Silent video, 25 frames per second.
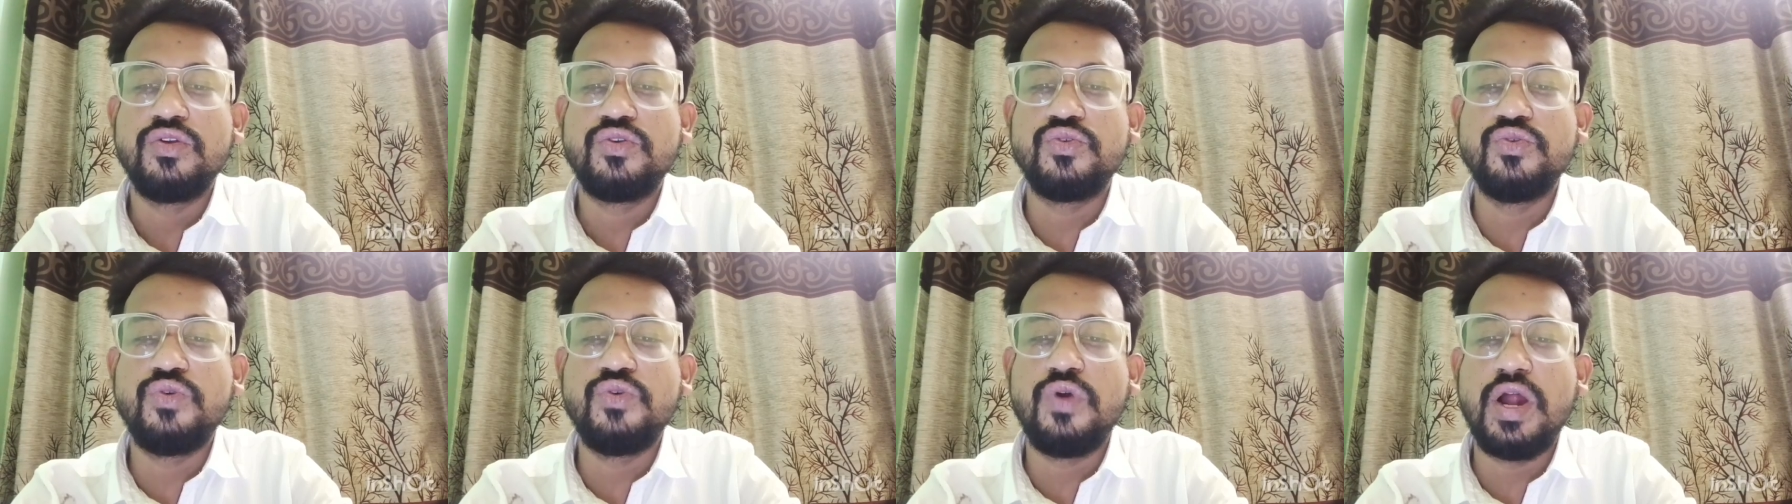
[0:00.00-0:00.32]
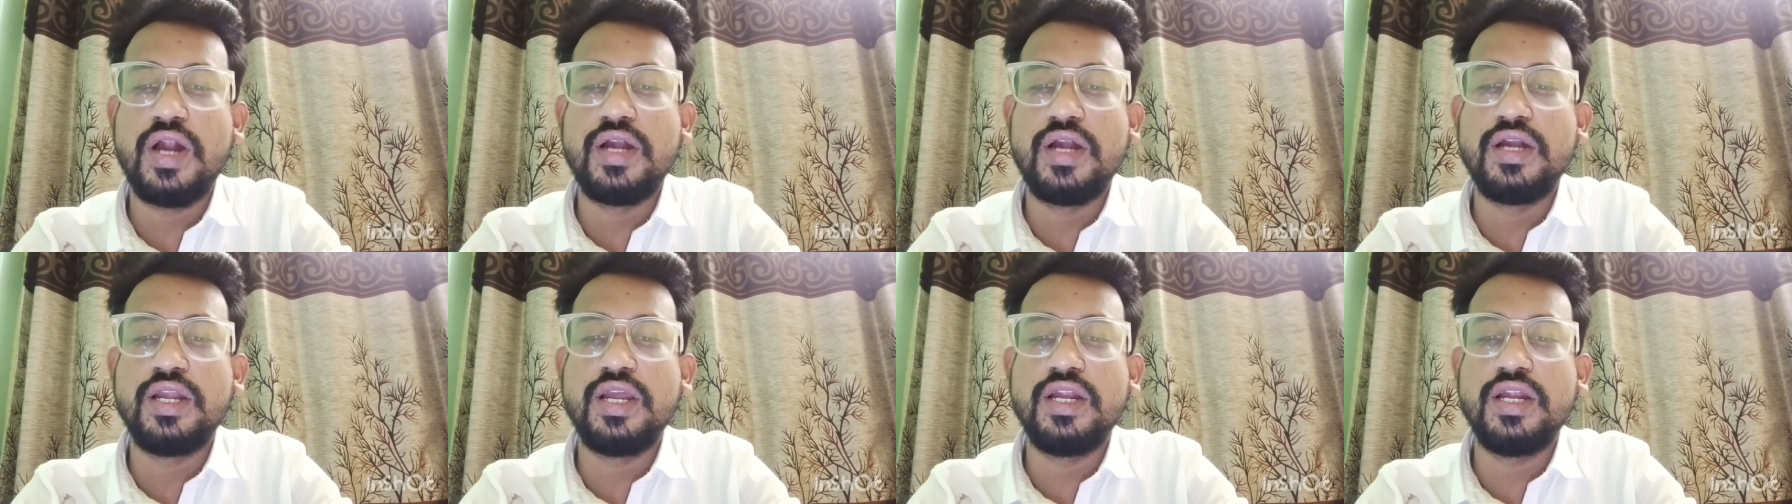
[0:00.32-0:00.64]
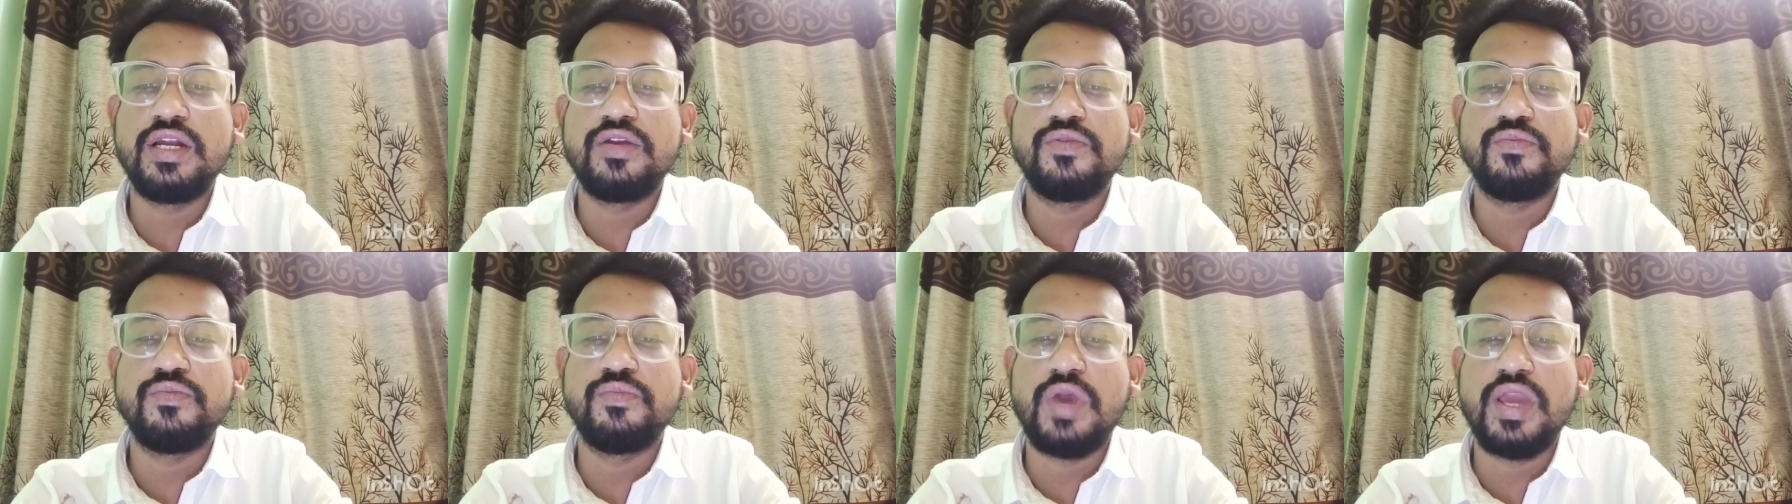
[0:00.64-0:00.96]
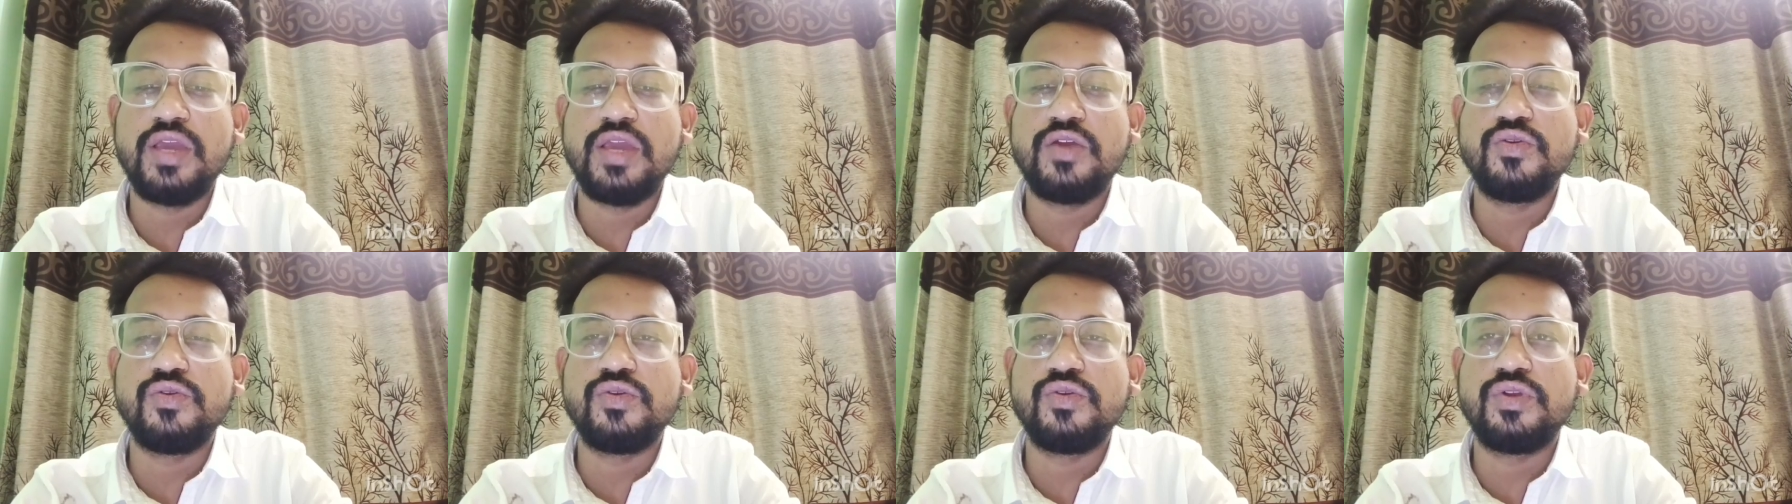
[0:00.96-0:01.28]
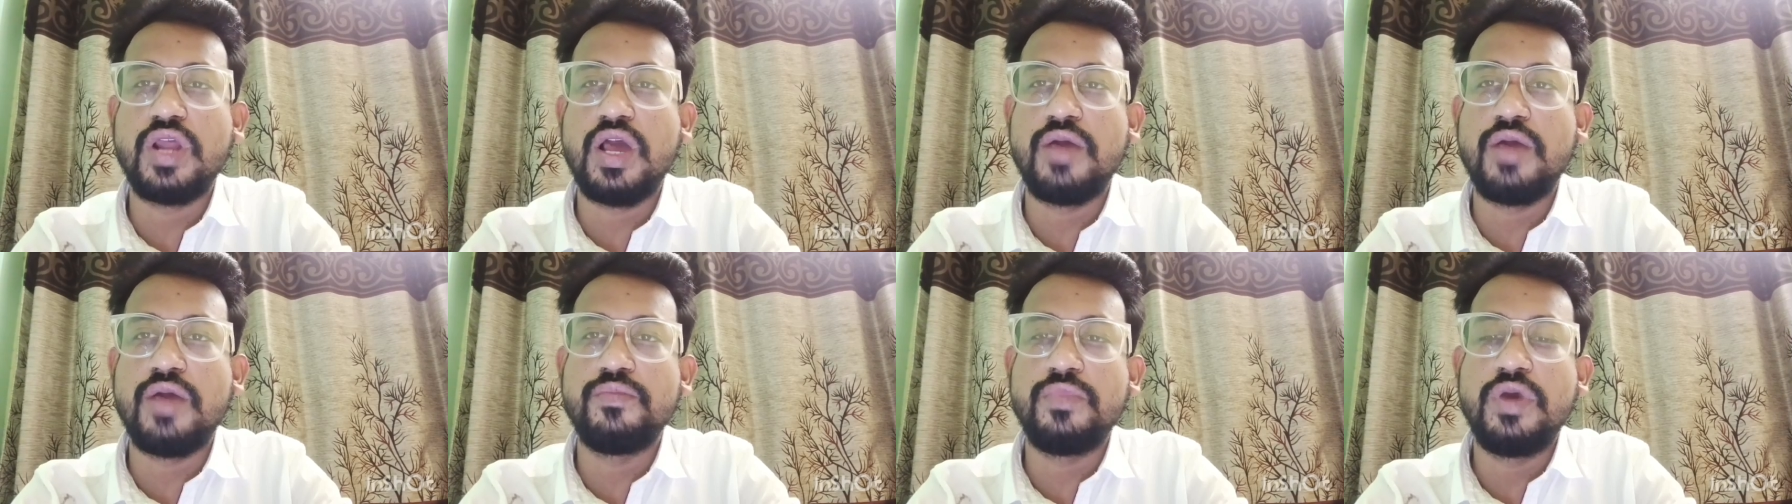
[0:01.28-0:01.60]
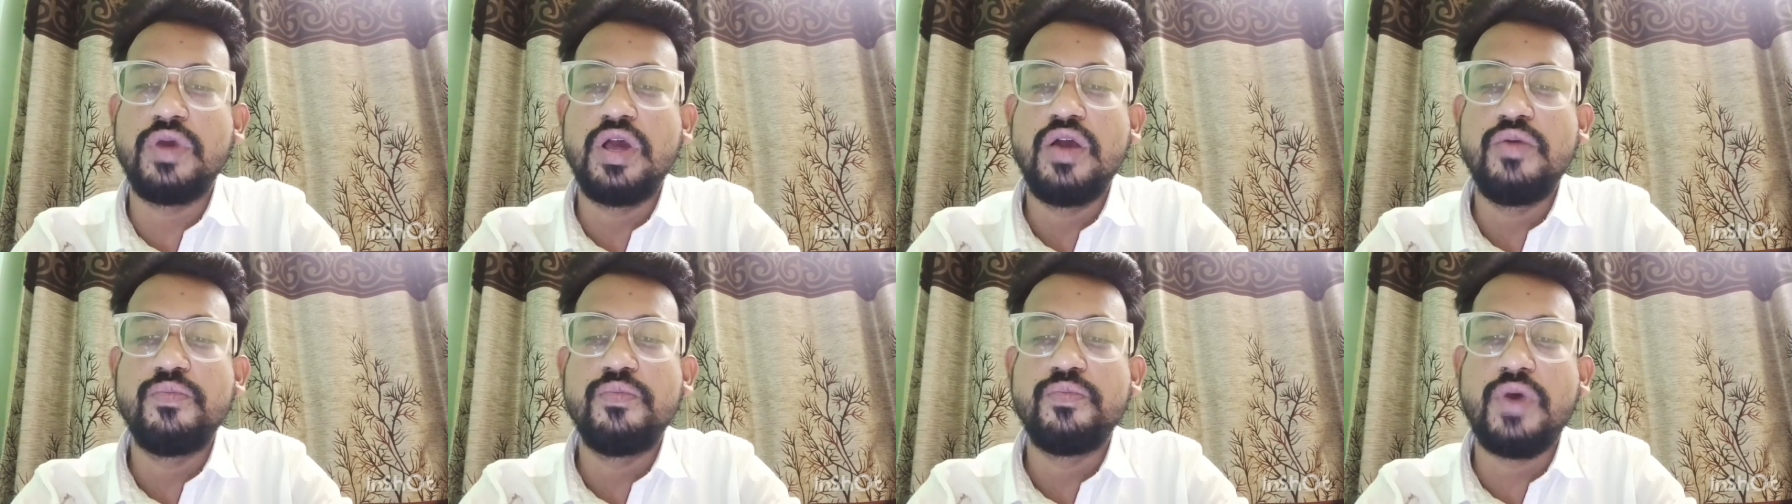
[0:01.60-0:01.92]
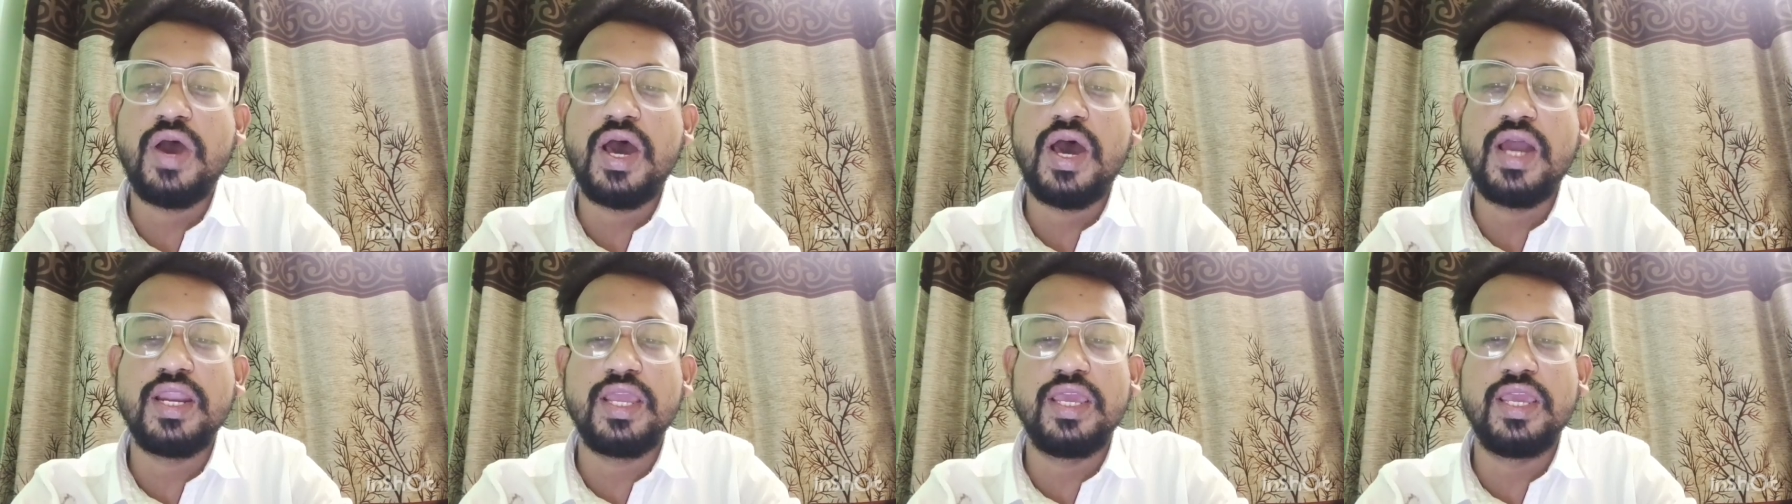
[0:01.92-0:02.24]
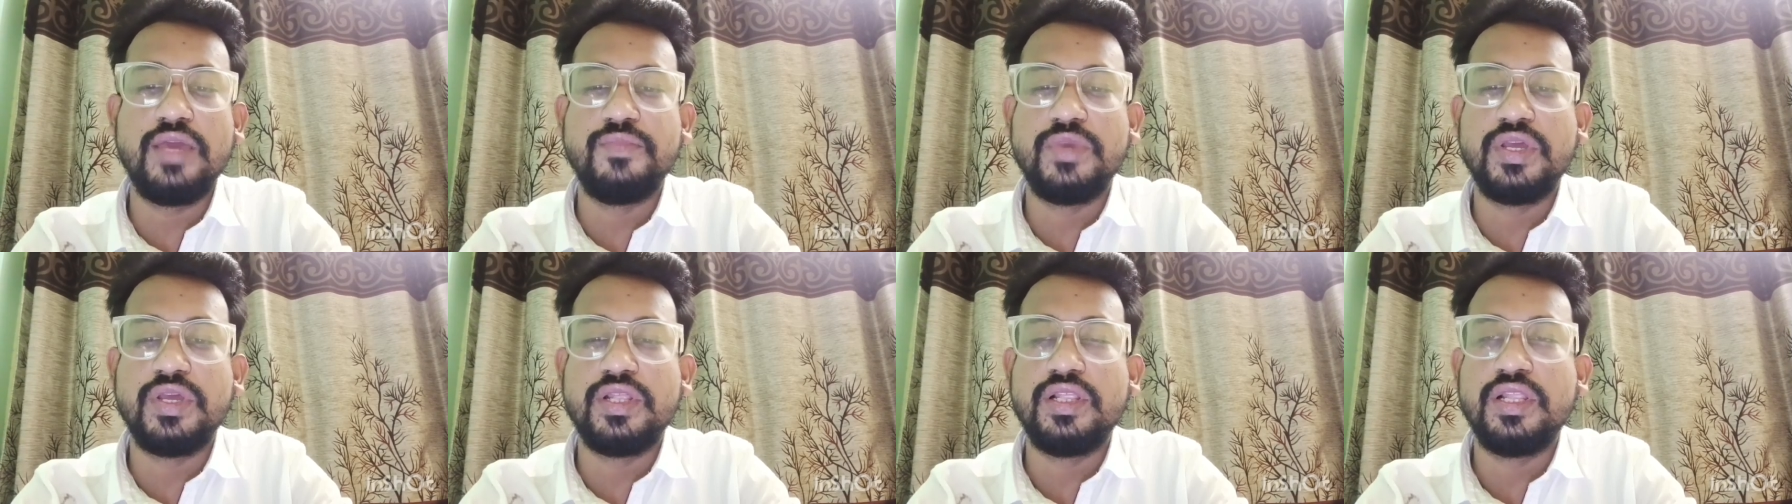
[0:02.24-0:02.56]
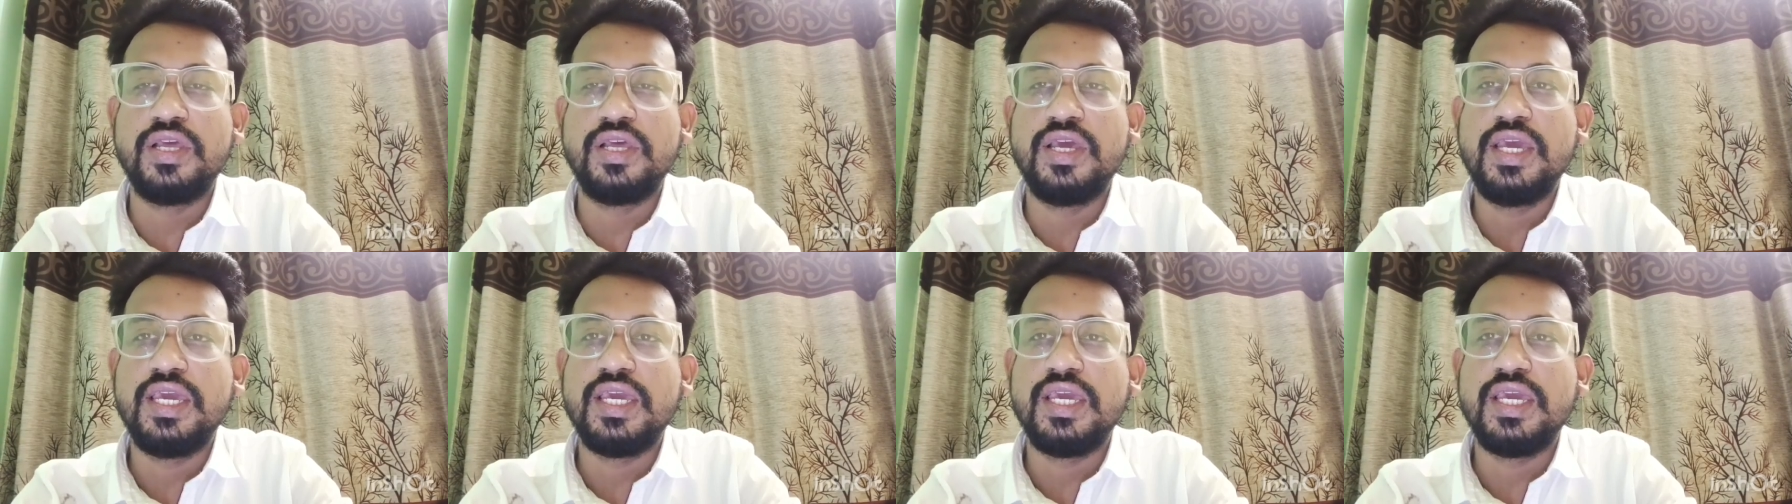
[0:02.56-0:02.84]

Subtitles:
200 microgram per ml.